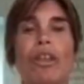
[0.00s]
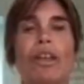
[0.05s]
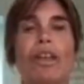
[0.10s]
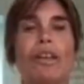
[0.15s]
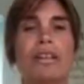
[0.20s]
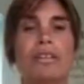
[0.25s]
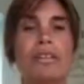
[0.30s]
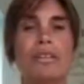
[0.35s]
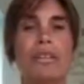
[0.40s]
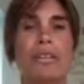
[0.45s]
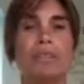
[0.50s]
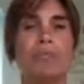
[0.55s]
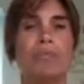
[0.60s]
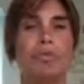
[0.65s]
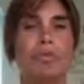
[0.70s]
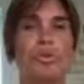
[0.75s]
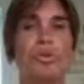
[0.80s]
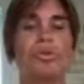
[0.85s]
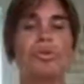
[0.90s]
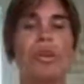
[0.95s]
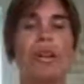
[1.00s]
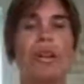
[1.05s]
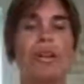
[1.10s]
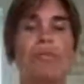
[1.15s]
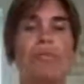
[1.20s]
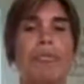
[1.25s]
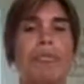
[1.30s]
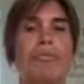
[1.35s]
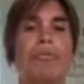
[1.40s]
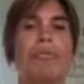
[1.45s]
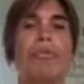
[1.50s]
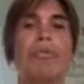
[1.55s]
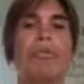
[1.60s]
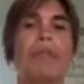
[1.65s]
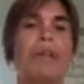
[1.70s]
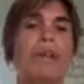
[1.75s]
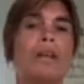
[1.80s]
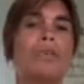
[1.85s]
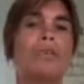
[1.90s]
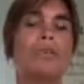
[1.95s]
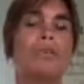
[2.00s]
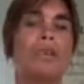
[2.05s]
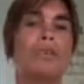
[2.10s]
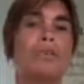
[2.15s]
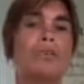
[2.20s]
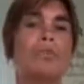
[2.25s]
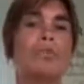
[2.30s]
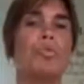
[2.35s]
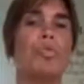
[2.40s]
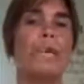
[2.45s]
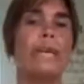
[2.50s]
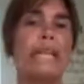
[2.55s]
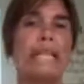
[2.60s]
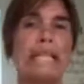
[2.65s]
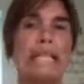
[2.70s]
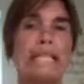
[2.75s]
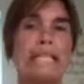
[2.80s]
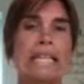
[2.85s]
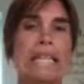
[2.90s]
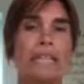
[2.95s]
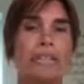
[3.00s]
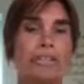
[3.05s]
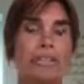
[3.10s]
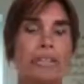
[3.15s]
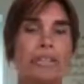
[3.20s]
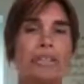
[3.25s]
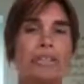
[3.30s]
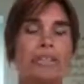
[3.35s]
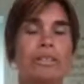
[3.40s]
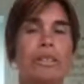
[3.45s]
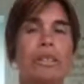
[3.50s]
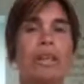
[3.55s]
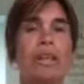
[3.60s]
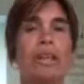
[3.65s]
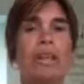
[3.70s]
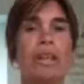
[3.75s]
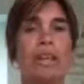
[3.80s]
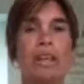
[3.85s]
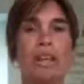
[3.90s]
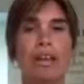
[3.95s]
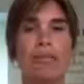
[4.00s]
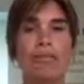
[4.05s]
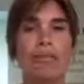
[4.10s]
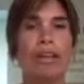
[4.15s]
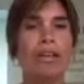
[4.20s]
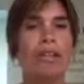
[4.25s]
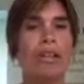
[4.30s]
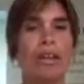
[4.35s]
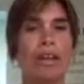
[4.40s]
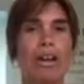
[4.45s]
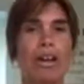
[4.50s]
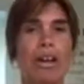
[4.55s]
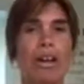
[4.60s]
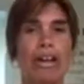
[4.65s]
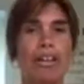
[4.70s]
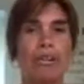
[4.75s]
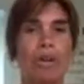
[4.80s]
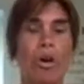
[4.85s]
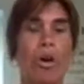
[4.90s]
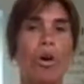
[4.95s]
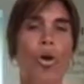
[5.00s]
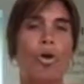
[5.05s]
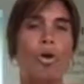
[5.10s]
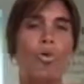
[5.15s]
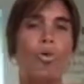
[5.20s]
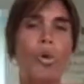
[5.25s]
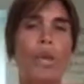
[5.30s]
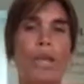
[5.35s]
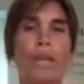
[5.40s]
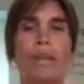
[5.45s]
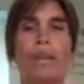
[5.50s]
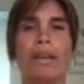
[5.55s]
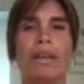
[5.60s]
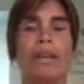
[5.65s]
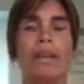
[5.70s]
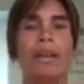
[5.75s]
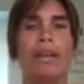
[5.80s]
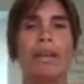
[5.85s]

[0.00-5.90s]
Like I said, sort of like before, when I was going to weekly sessions, felt like I had the whole week,